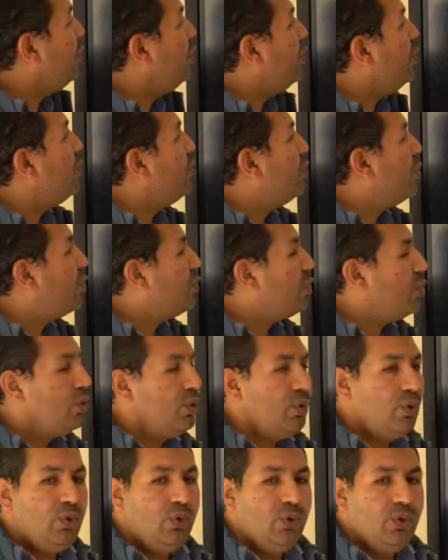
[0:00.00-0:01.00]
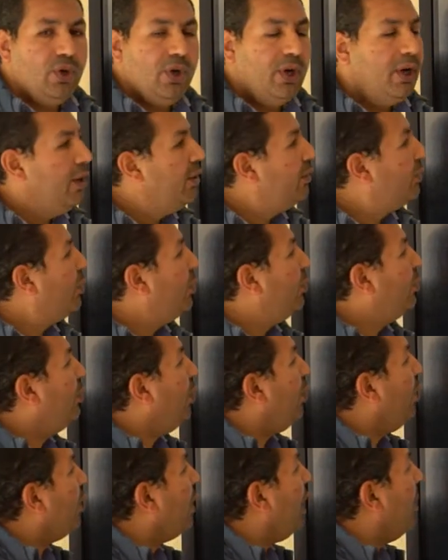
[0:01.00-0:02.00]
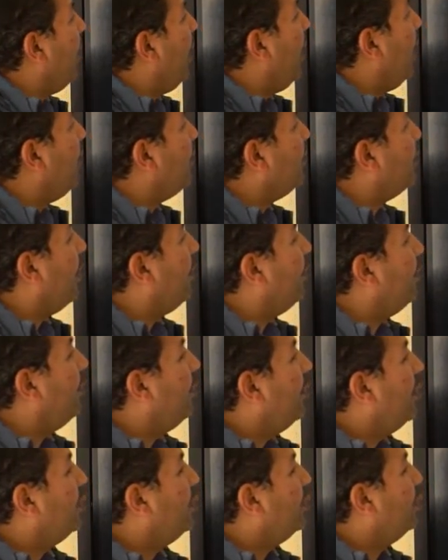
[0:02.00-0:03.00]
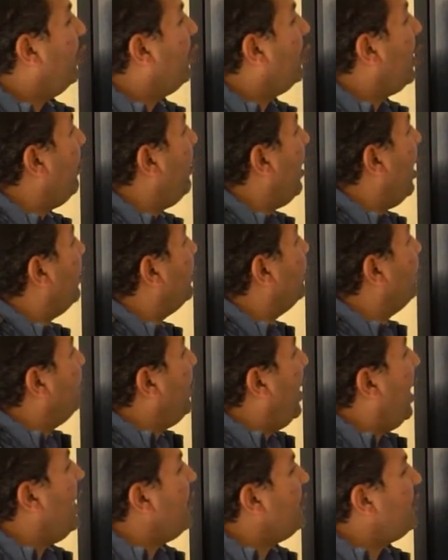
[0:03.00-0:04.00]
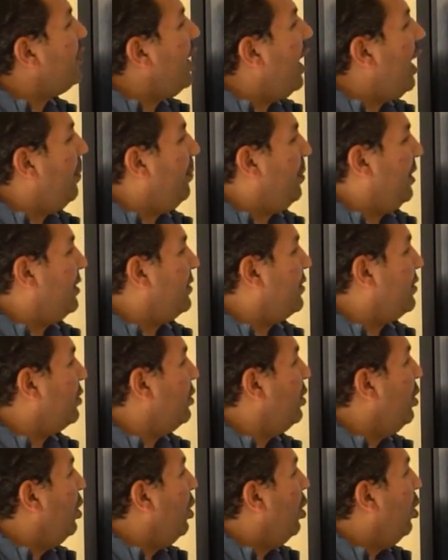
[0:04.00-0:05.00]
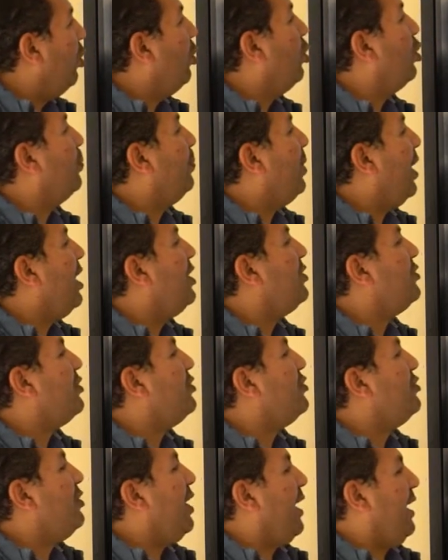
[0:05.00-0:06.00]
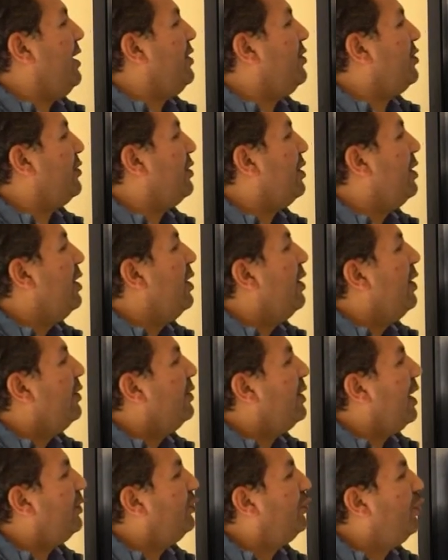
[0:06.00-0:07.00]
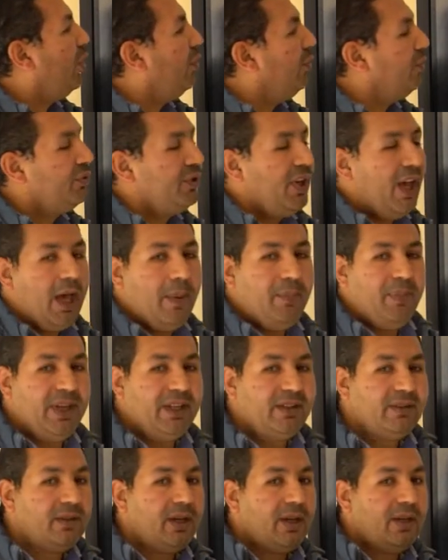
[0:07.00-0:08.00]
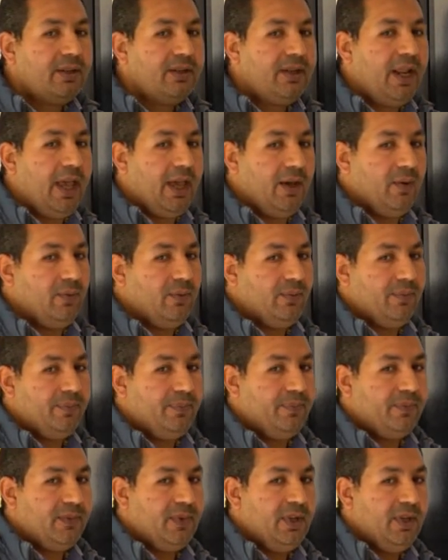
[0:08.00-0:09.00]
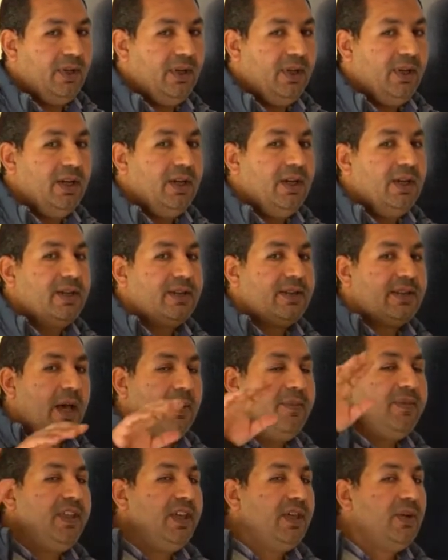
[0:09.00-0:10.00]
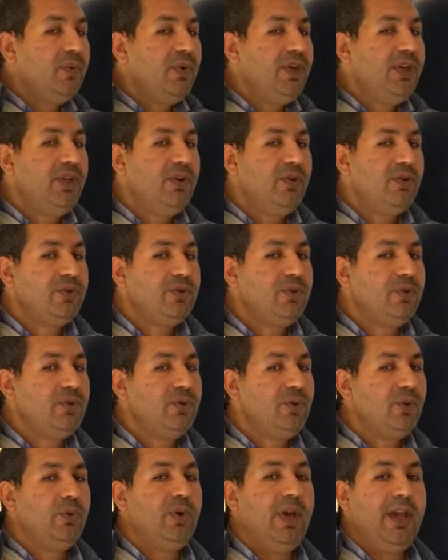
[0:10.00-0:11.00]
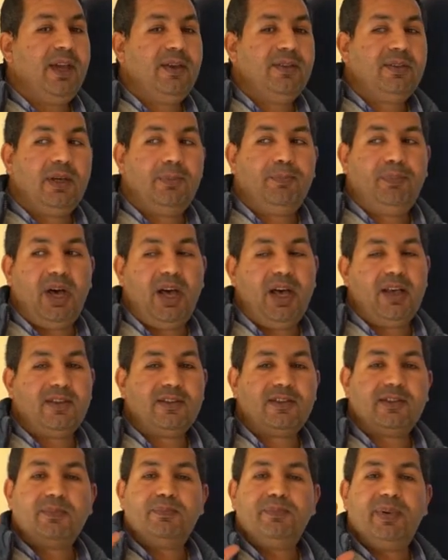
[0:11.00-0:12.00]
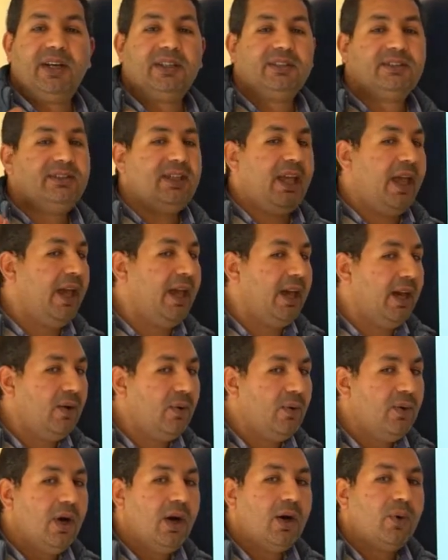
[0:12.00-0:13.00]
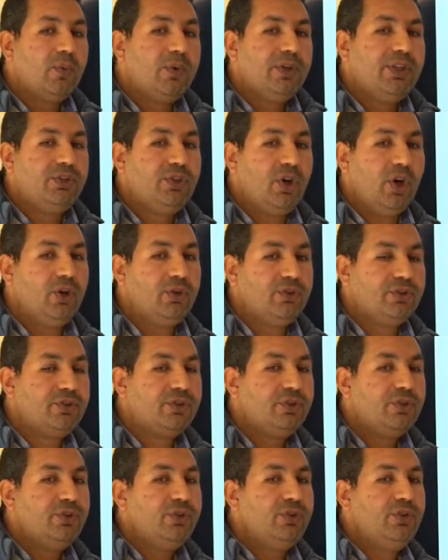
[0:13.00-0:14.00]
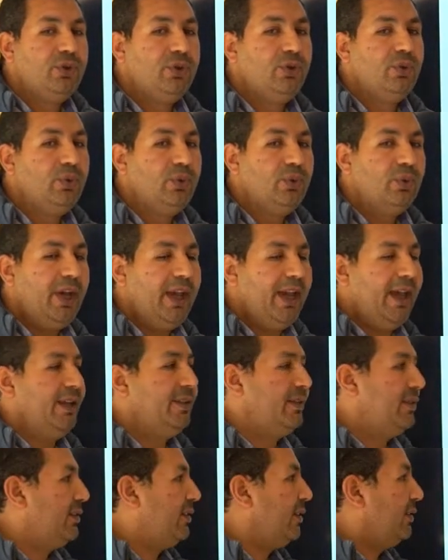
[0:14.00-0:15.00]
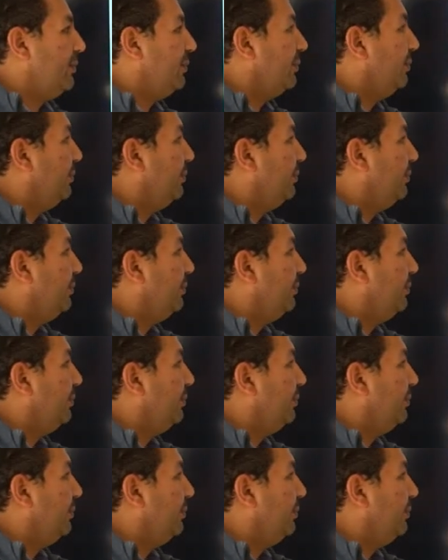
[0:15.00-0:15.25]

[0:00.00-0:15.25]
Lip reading: used to talk about past habits or past states that don't happen now. Something we used to do in the past, but now we don't do it.